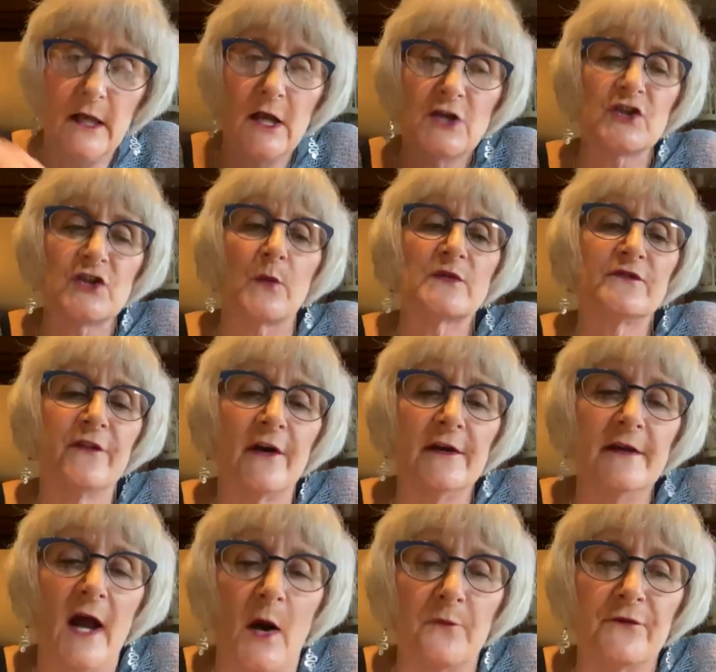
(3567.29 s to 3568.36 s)
So it was very
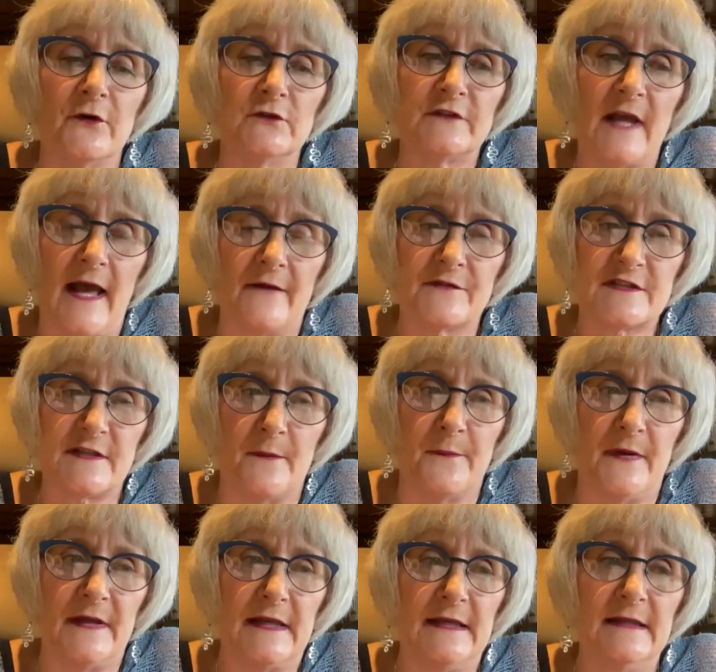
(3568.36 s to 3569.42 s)
helpful to have
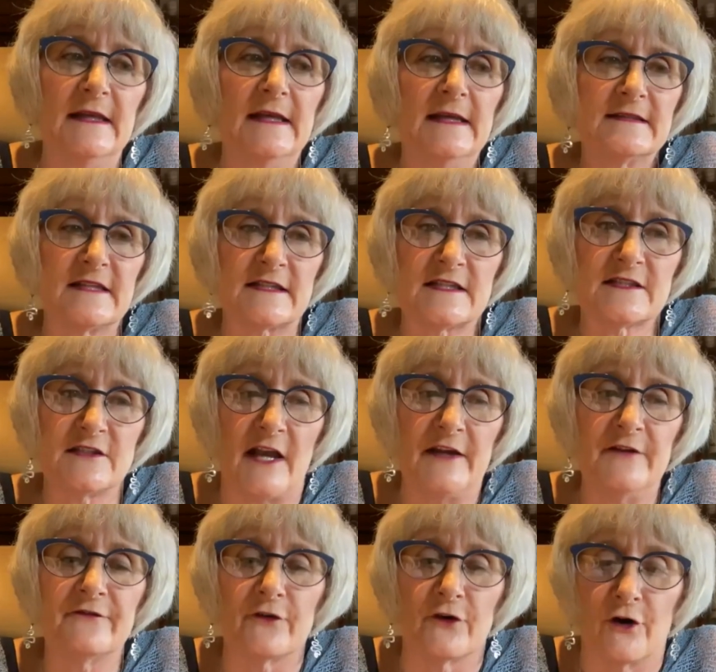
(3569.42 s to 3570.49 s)
somebody
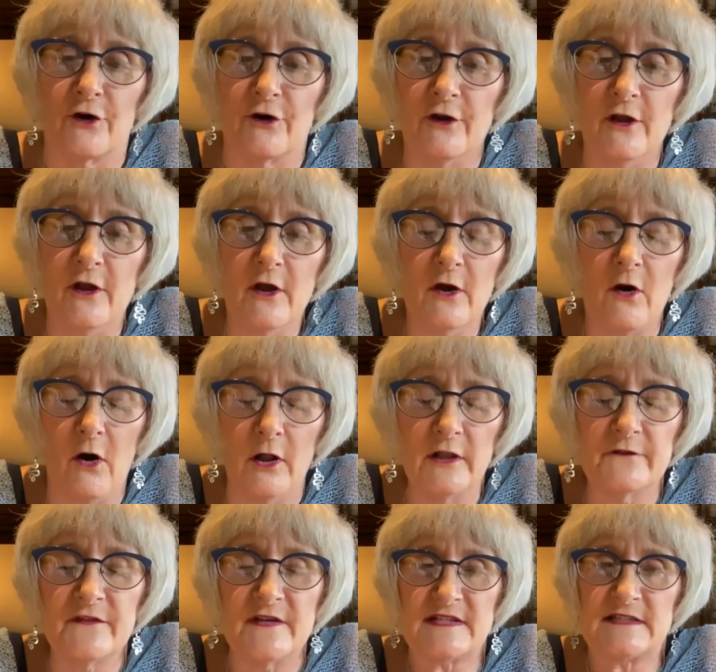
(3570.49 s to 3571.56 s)
decipher all
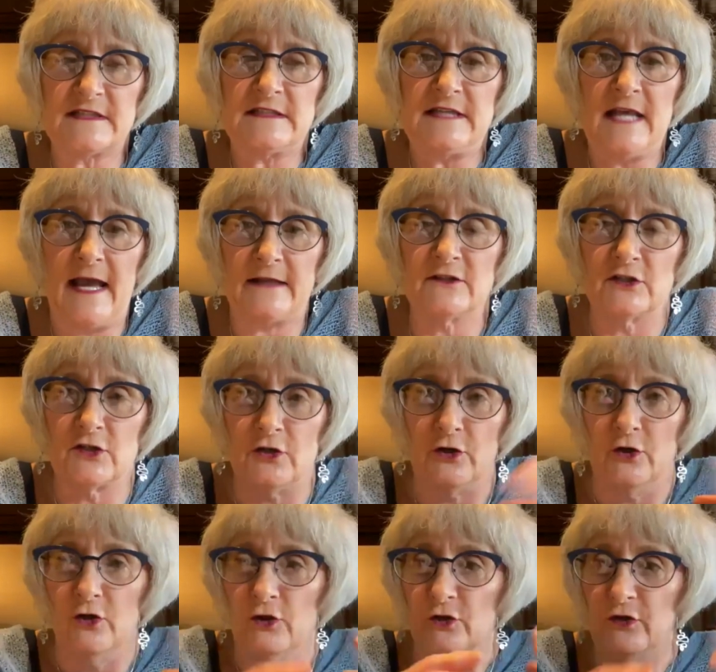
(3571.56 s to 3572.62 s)
of this
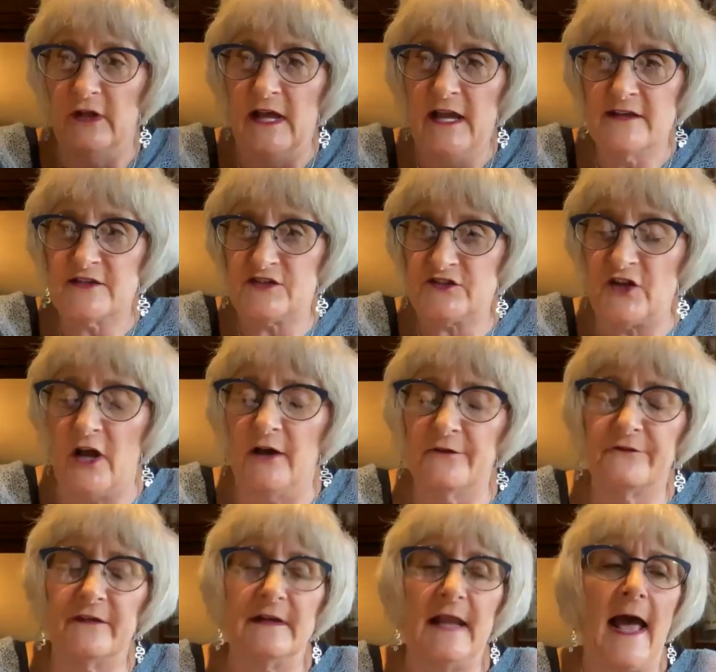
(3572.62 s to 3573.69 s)
technical stuff
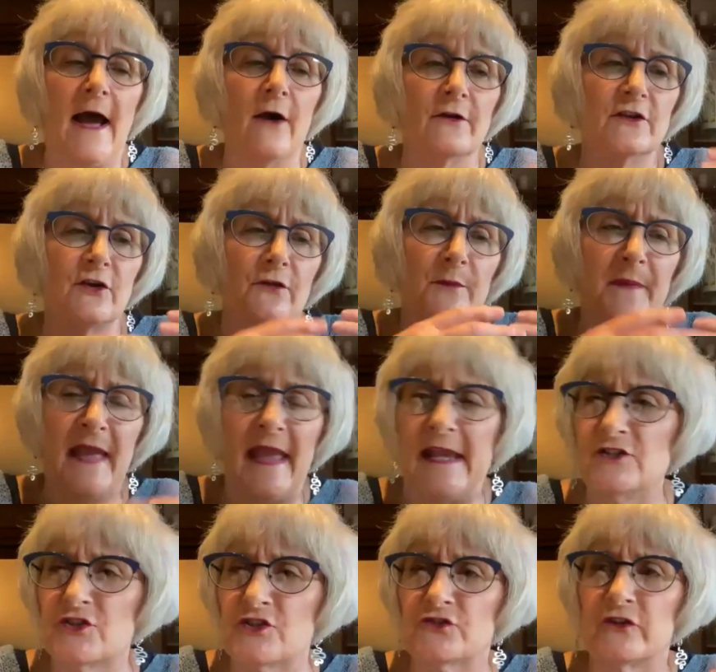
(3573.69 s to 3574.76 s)
and how you know the
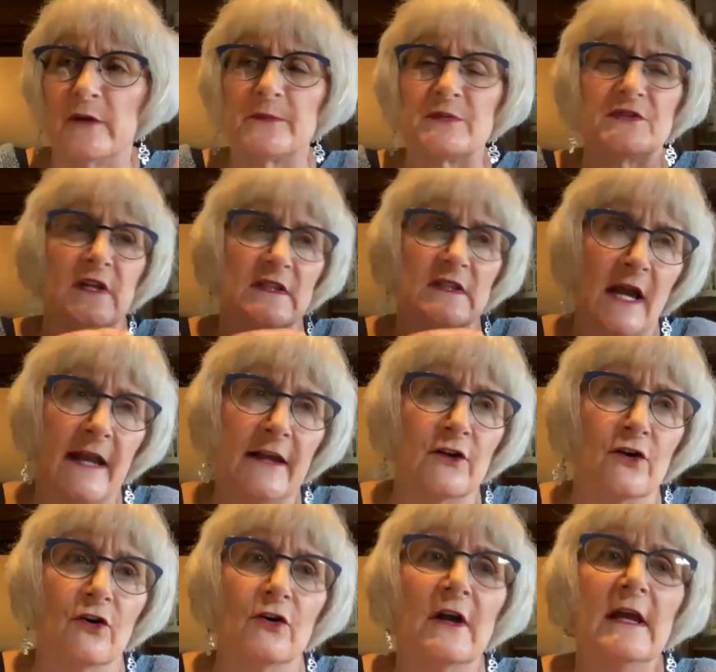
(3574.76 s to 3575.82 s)
page description and
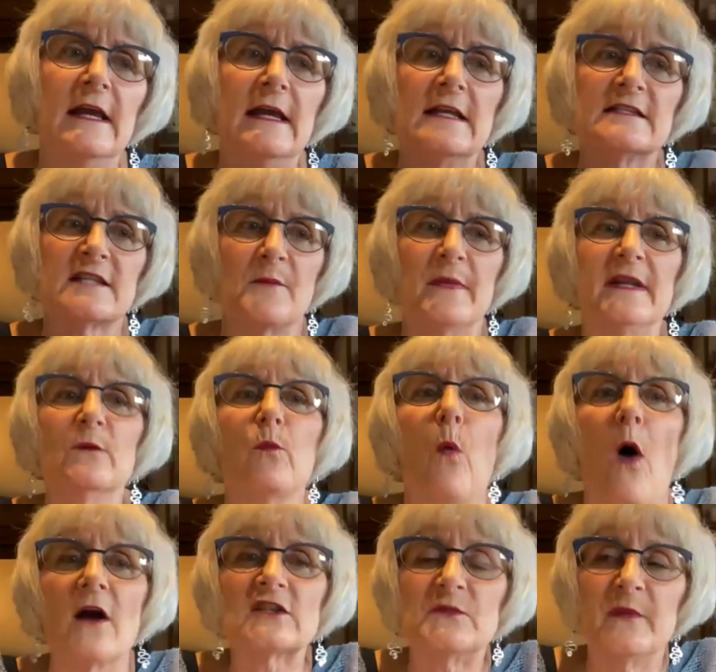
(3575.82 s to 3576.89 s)
title somebody
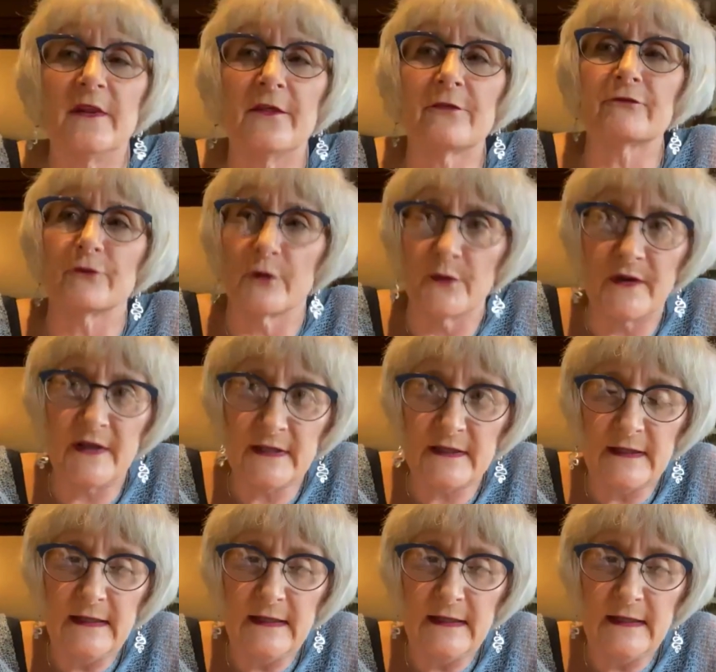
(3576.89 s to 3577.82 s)
walked me through it